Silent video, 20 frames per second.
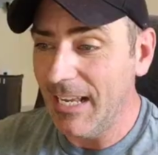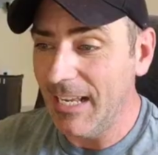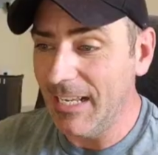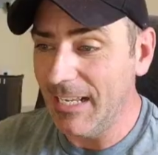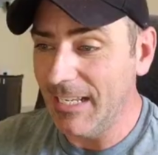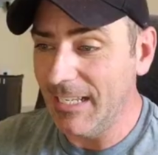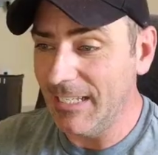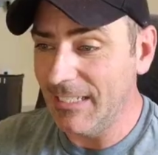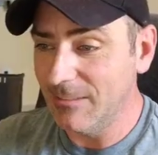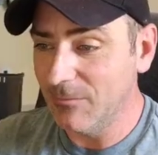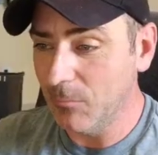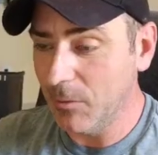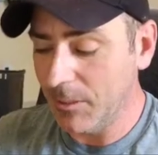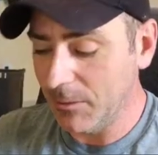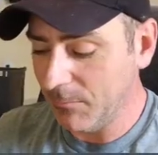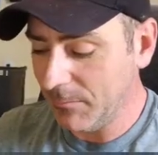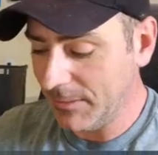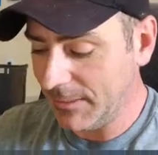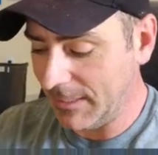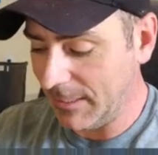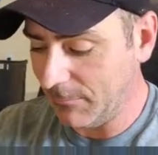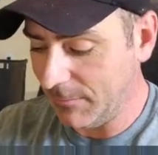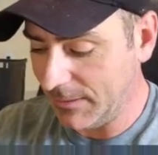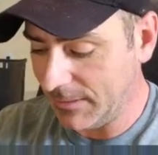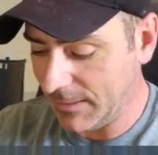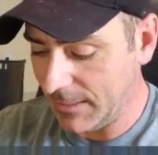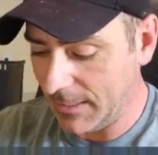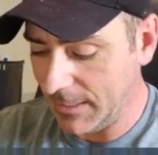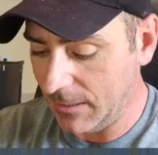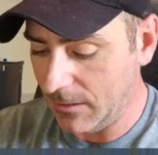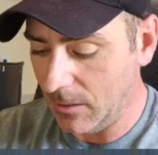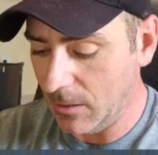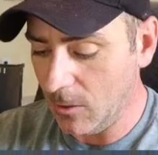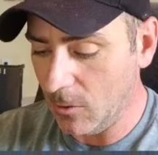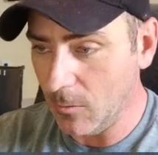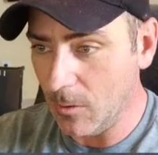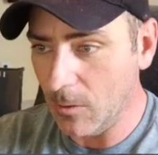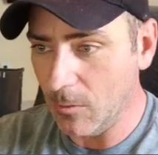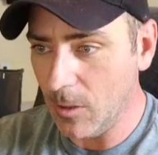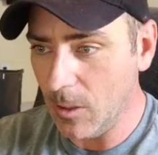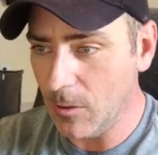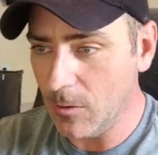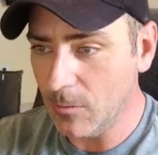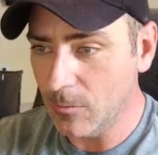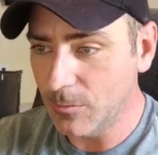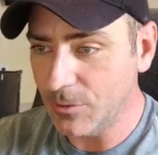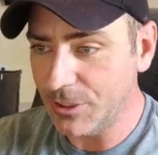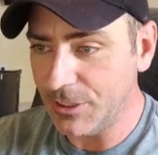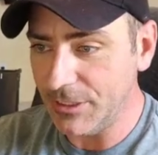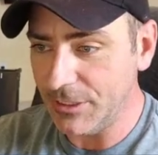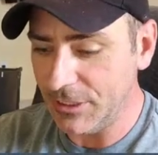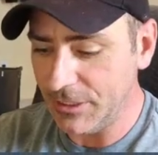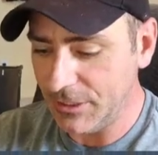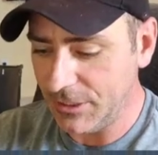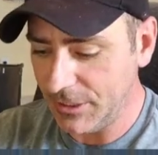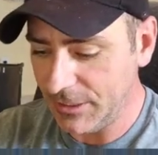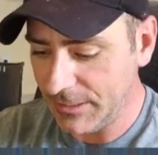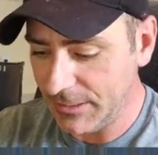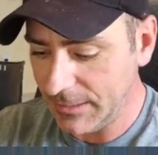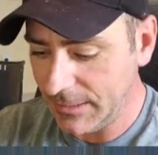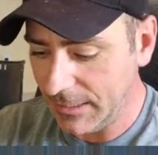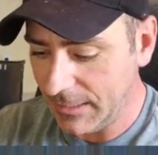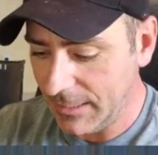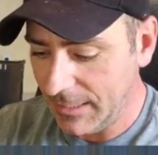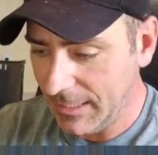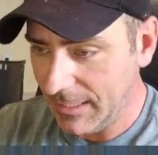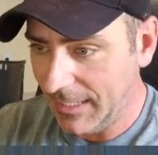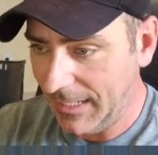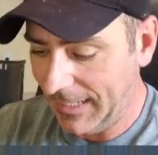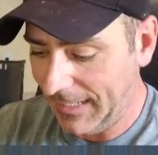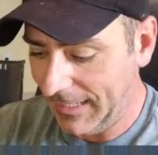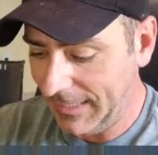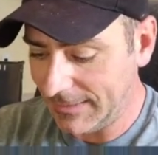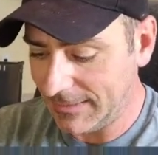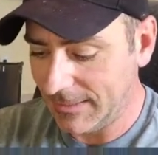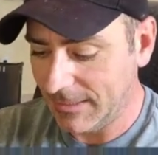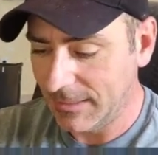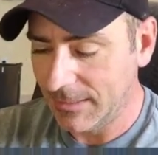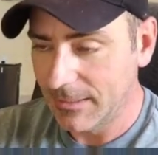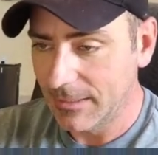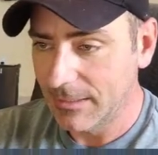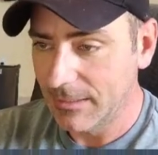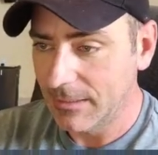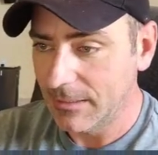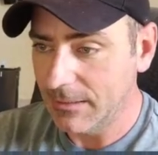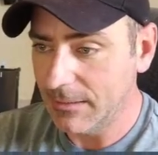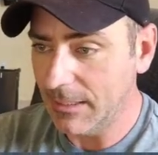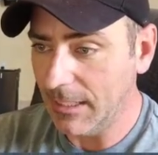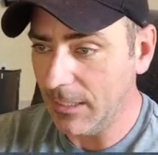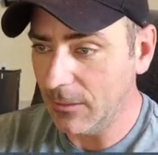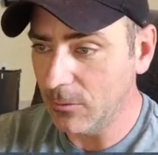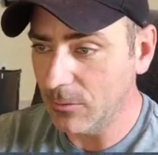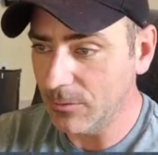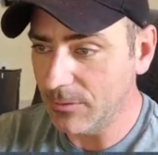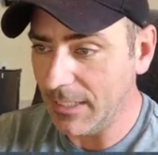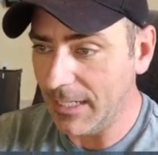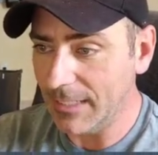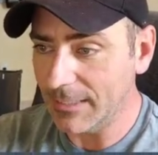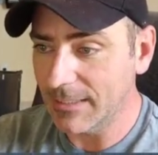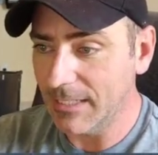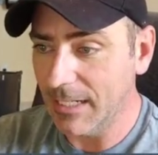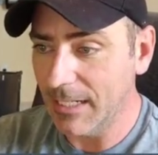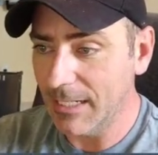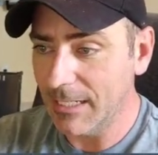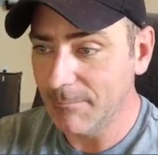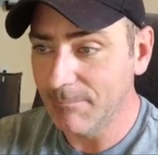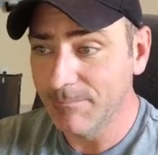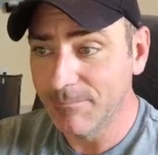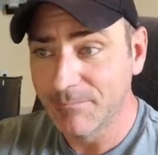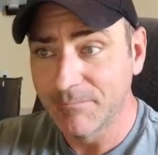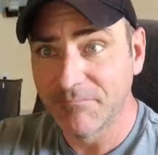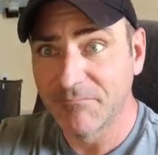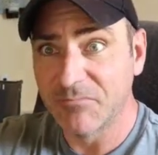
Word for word: And what did we say? We said triple O G G at yahoo dot com.